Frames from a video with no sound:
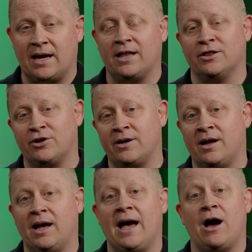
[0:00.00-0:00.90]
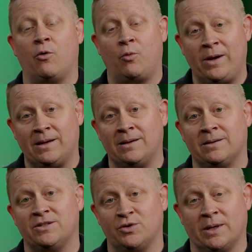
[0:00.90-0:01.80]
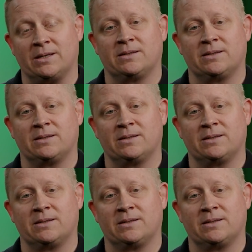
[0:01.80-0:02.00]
and learn how we do it.